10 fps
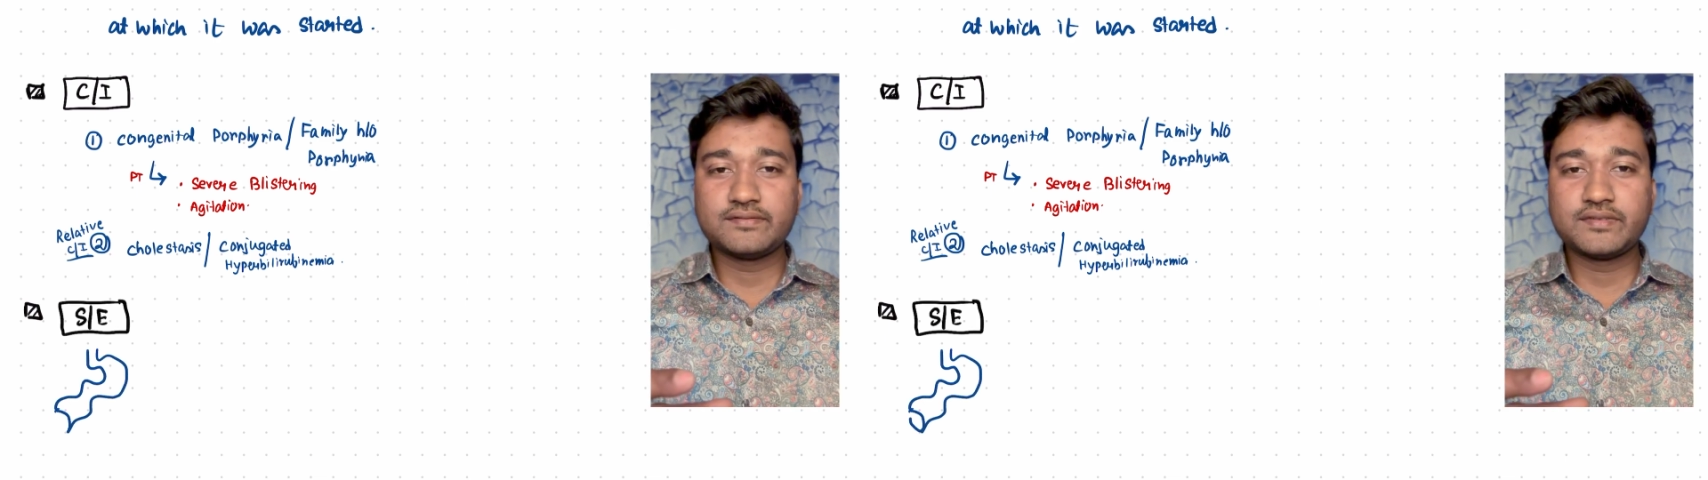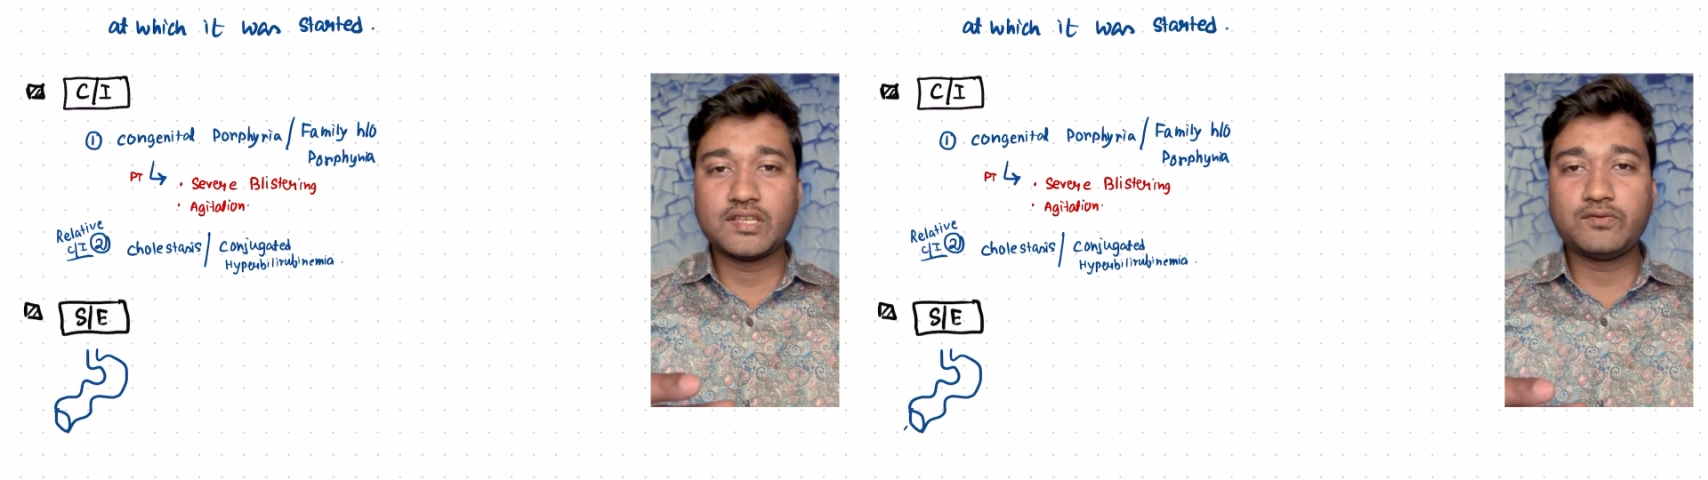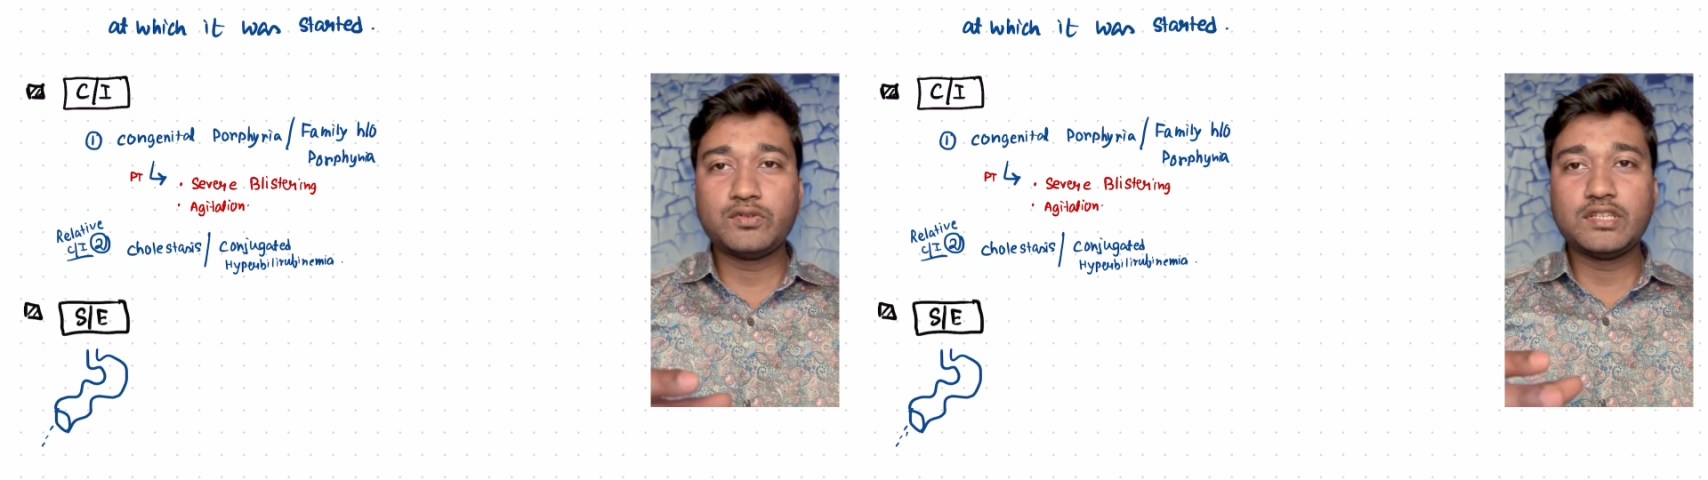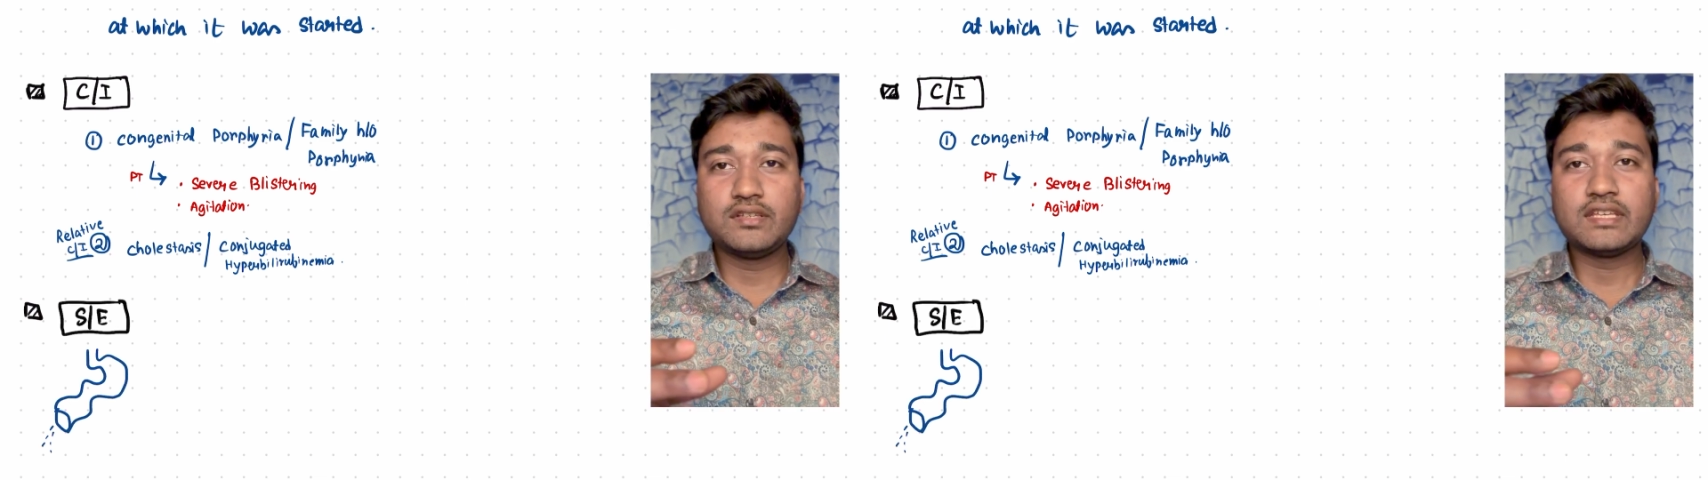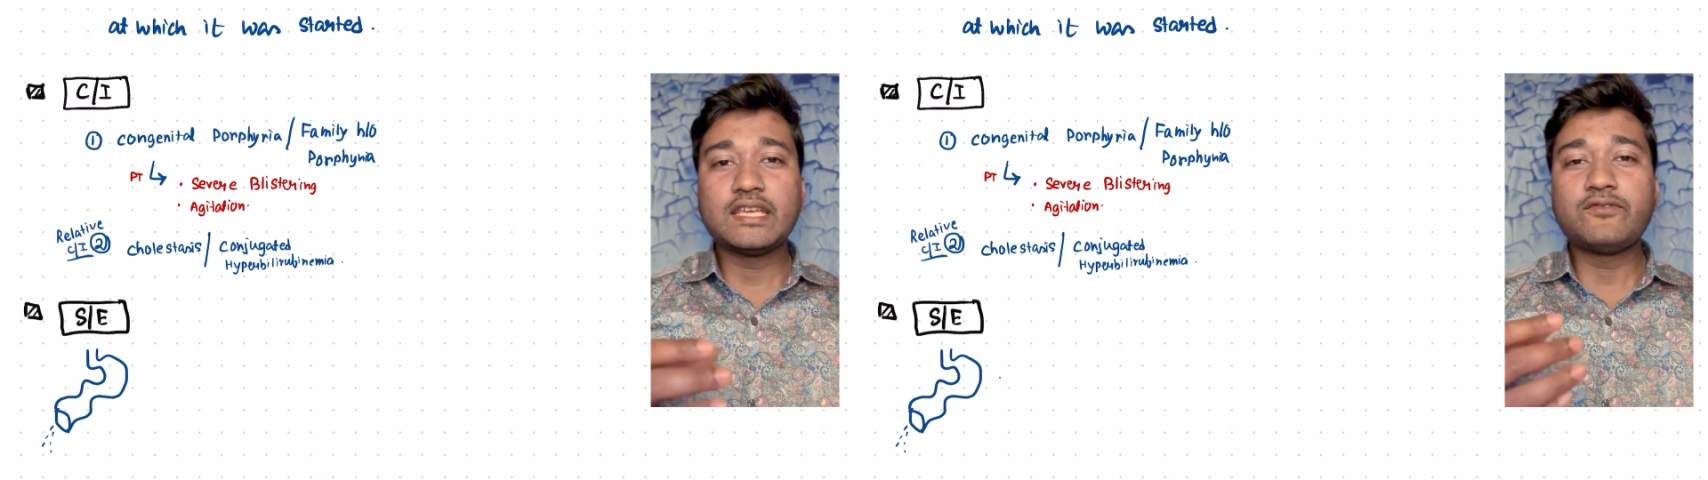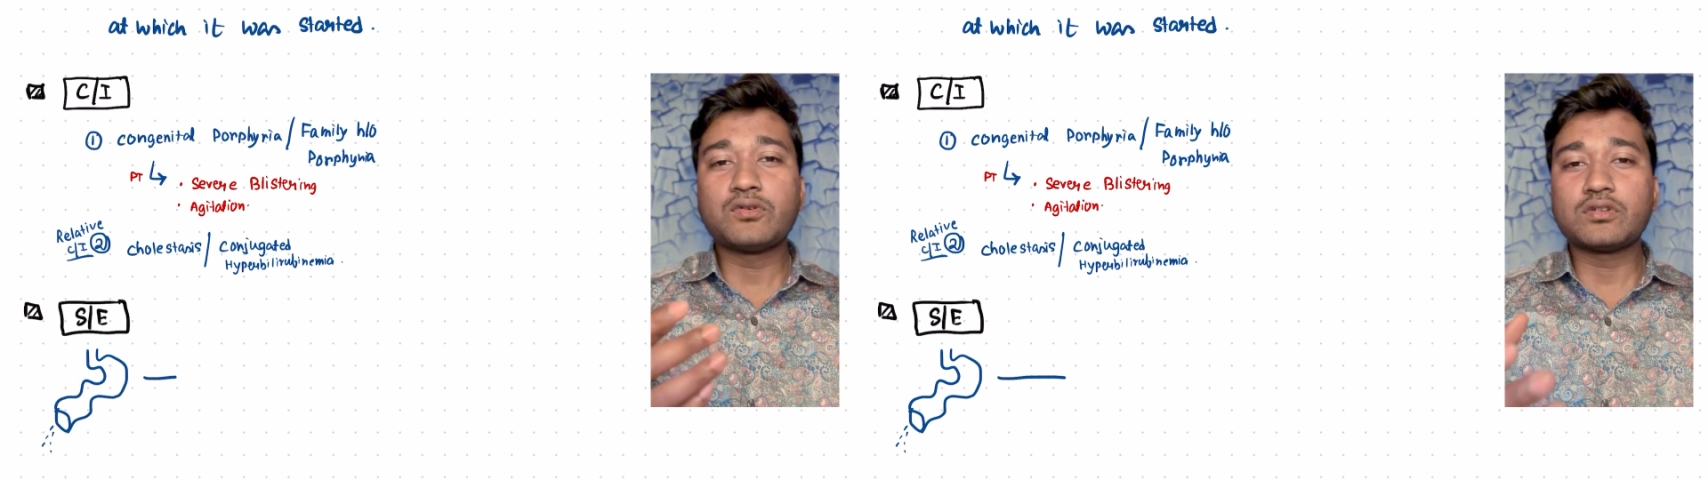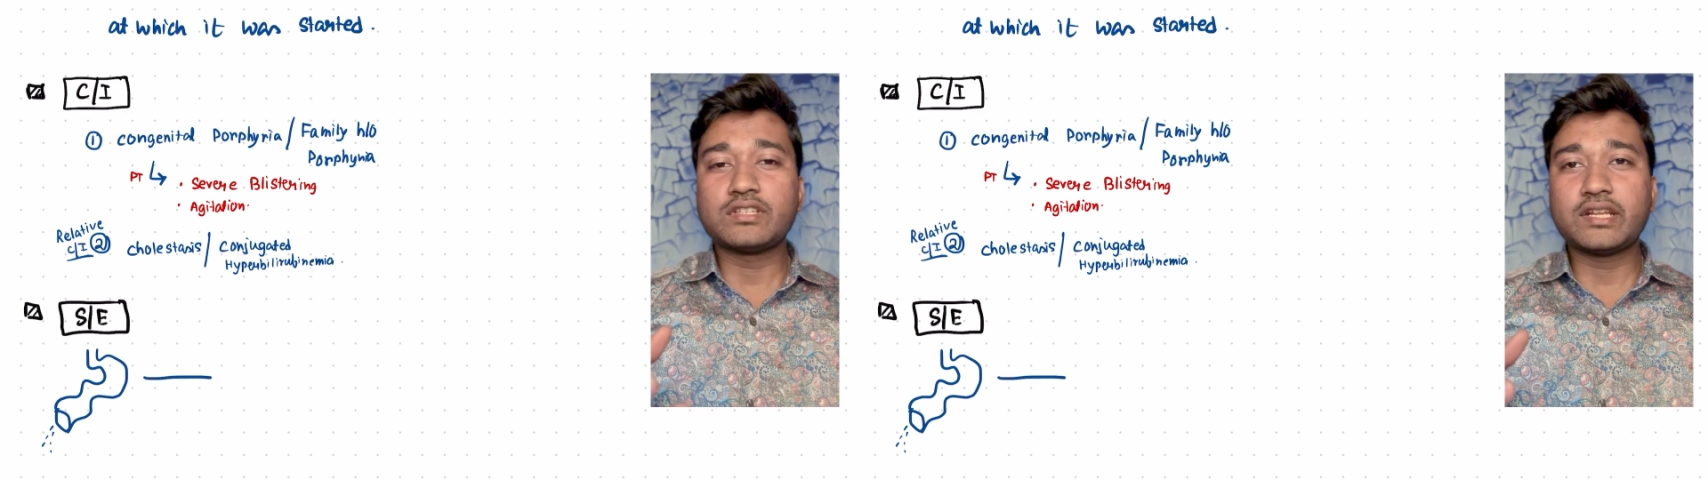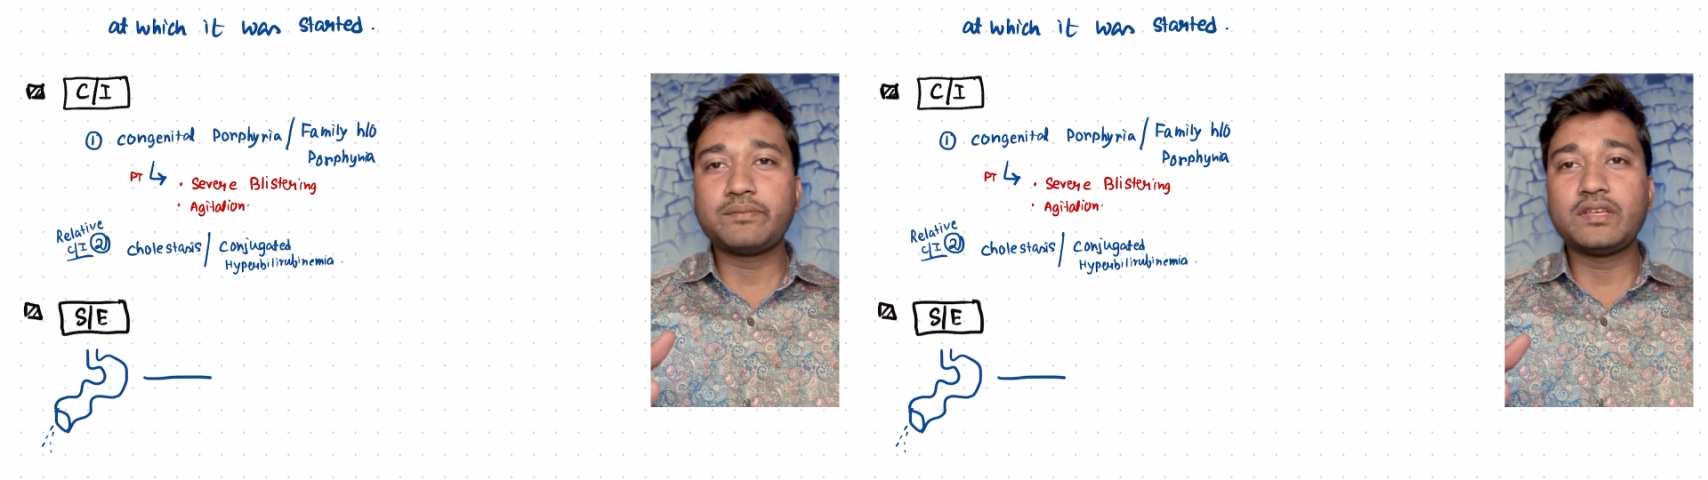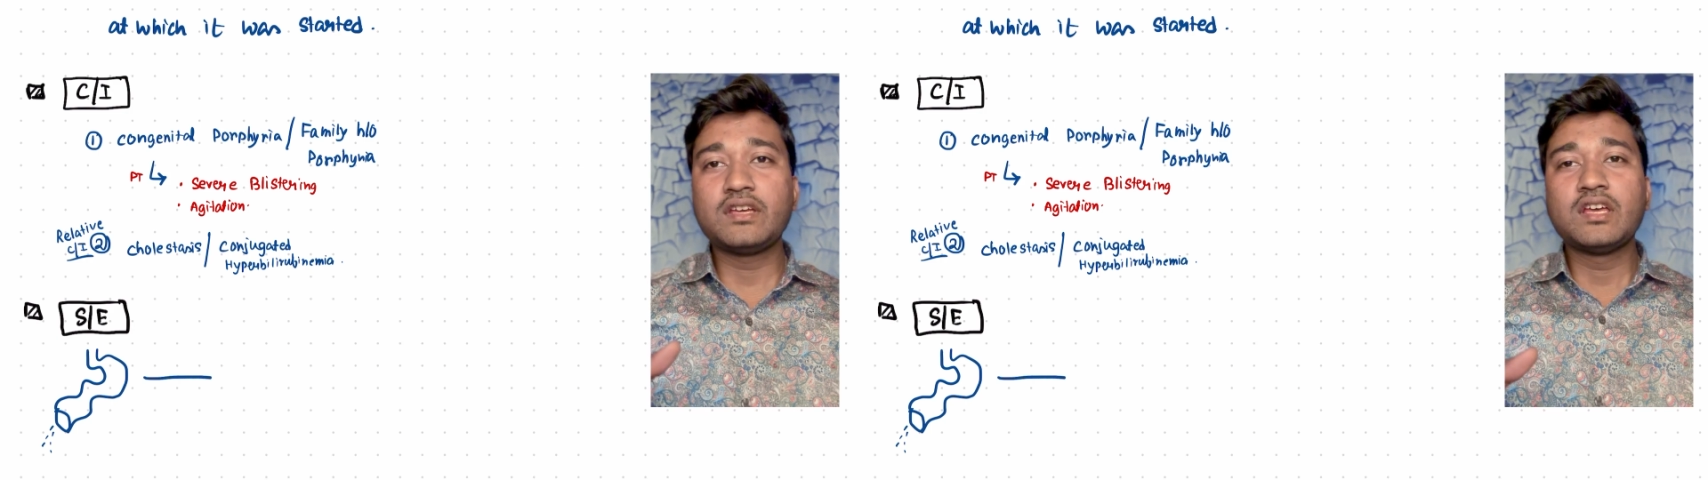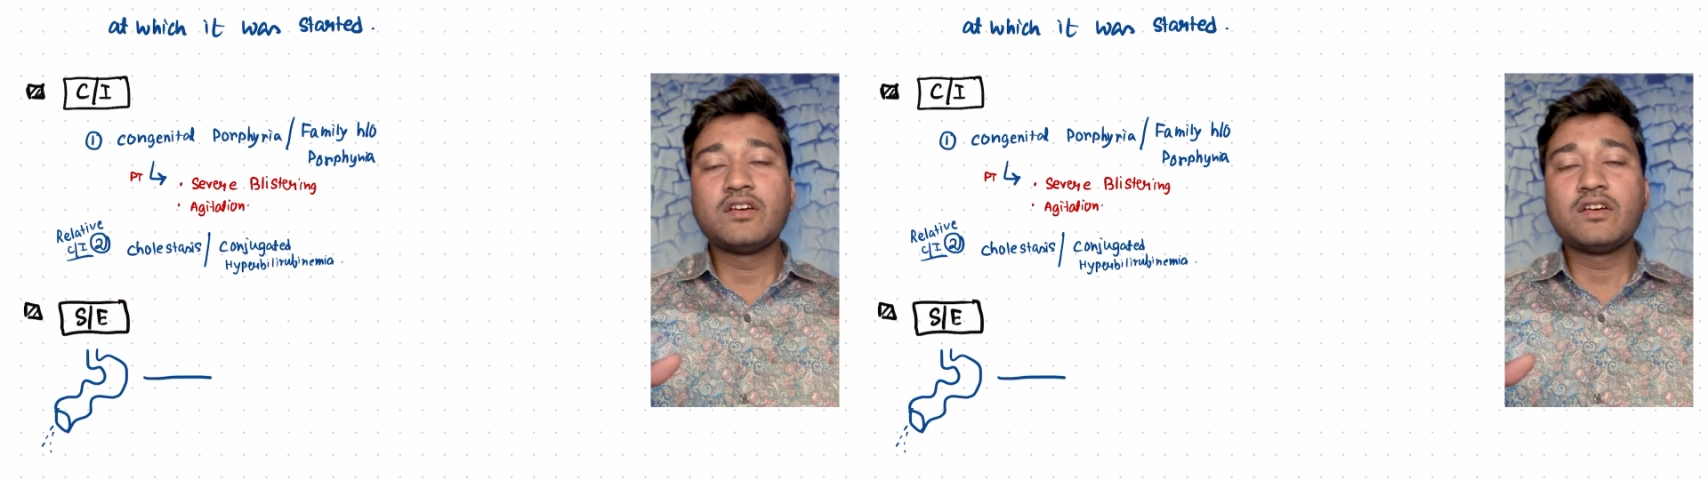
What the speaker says: If we give phototherapy